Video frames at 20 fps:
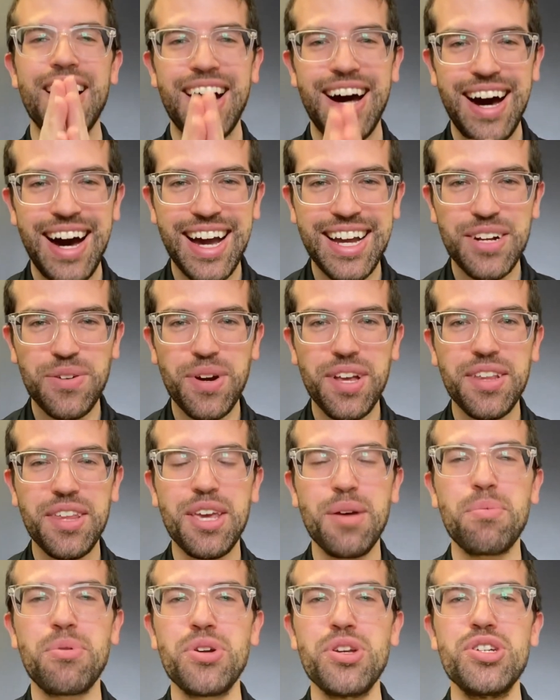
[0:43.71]
I greatly
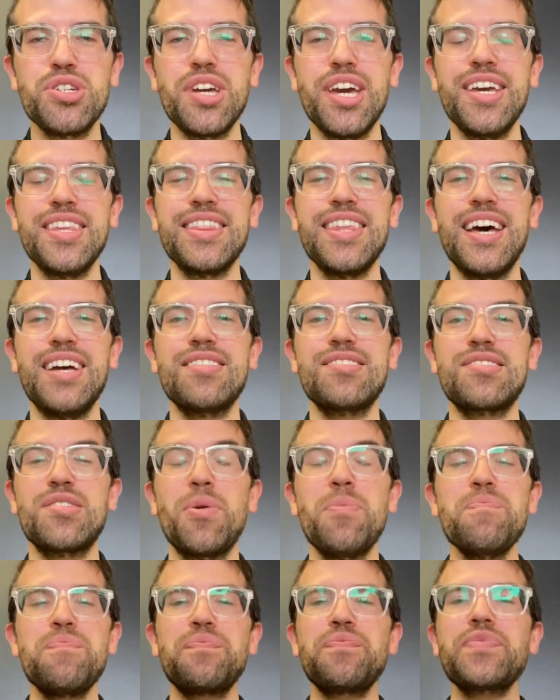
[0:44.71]
appreciate that.
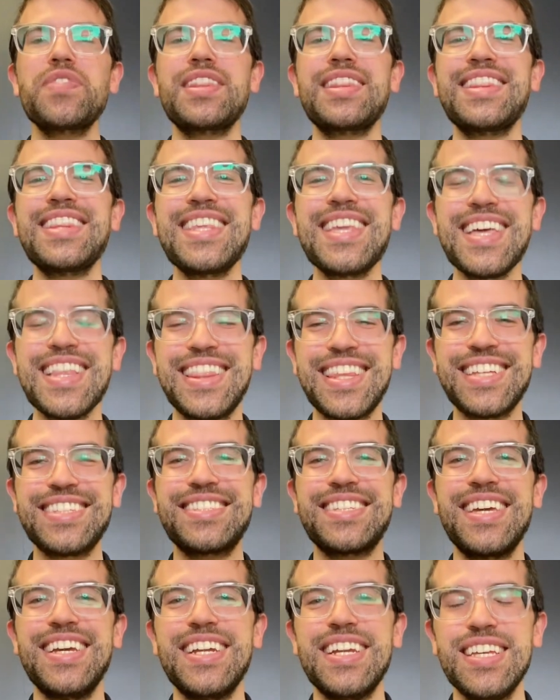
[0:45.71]
So
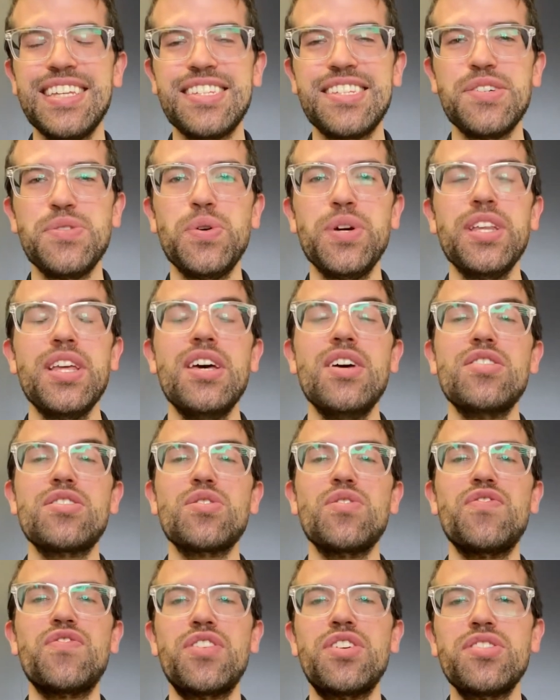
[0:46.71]
let's get into it.
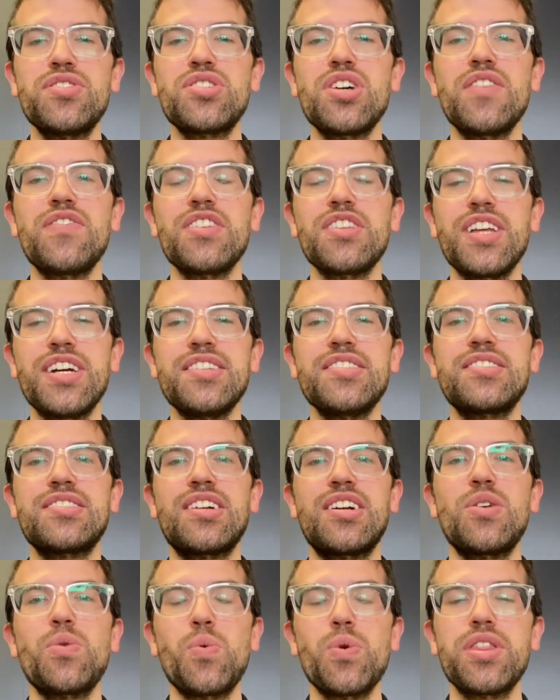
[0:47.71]
So first off, let's
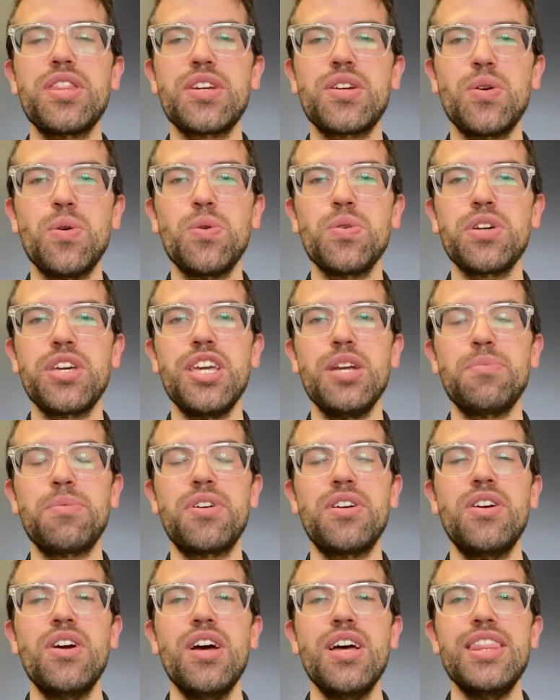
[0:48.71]
start with the
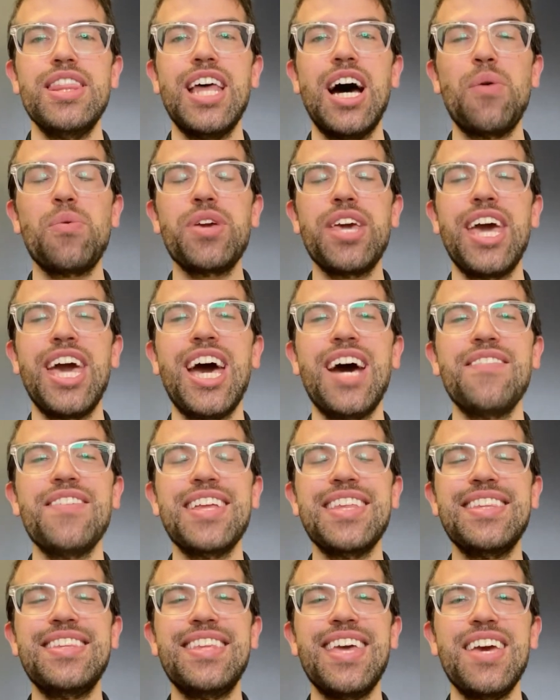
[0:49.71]
goalkeeper. Now we
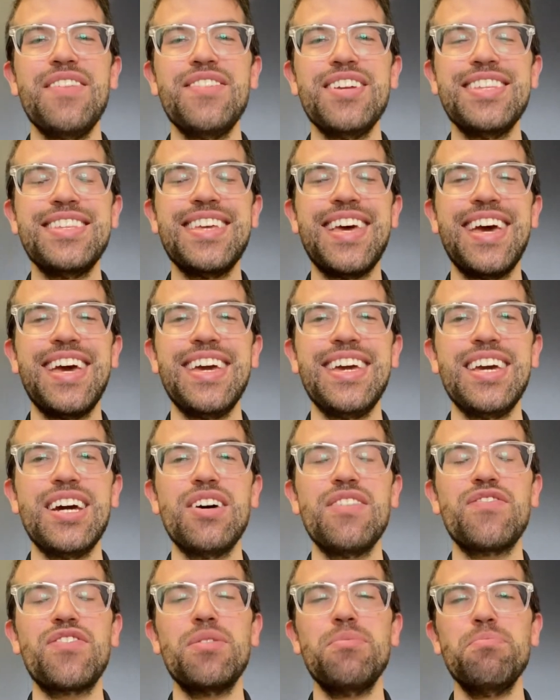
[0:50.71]
have David De
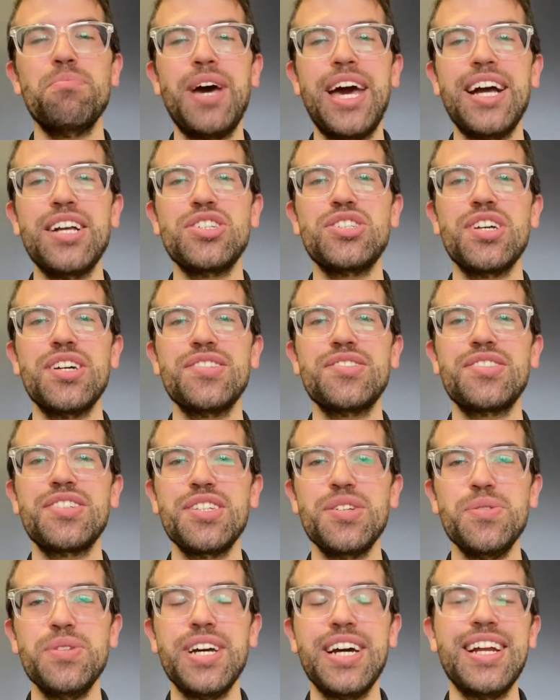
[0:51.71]
Gea from Manchester
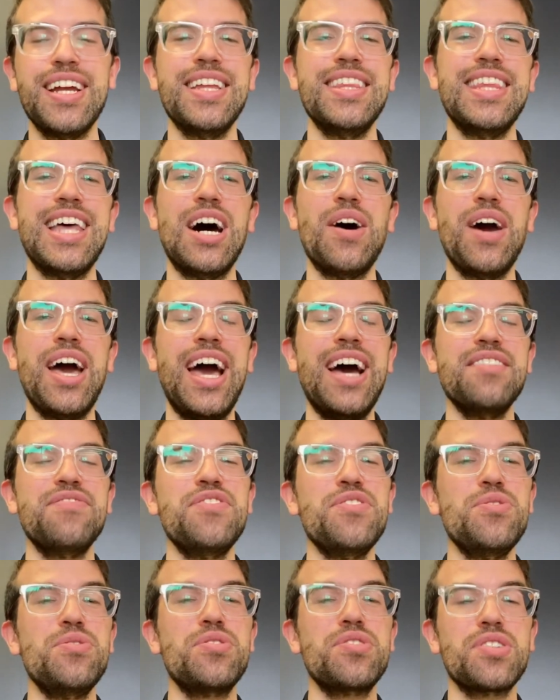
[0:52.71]
United. Now, as
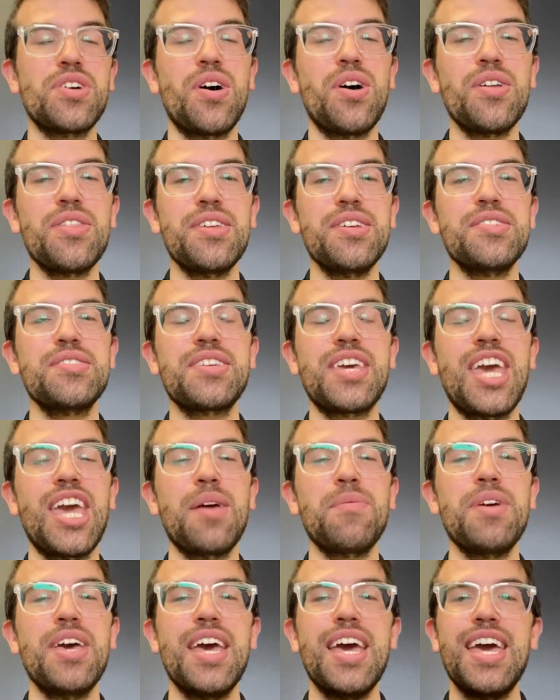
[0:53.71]
you saw this
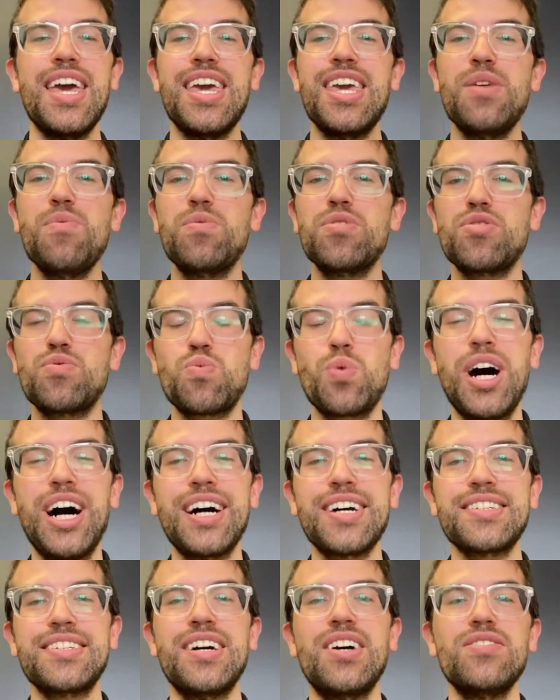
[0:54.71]
game, he was
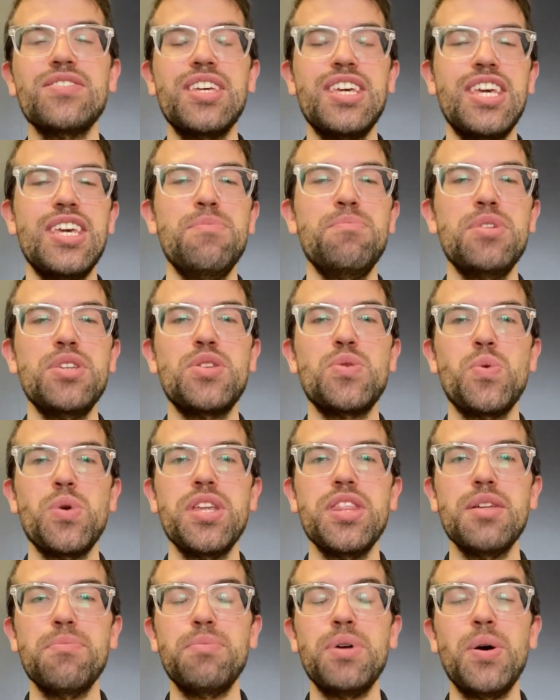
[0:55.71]
rock solid in
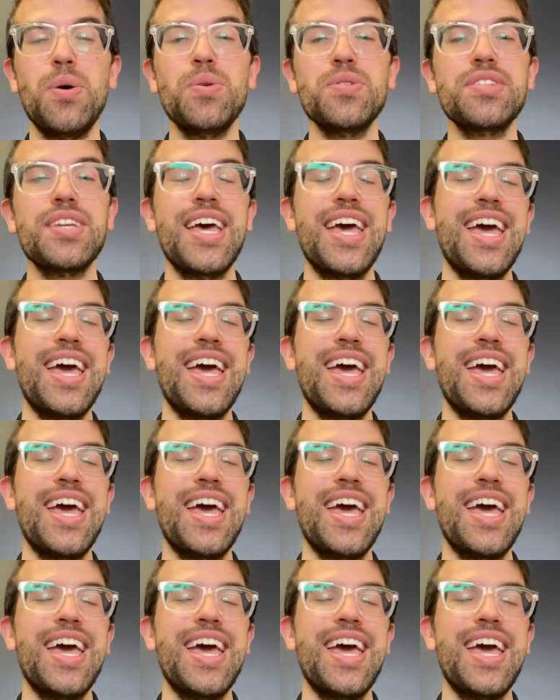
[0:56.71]
between the posts.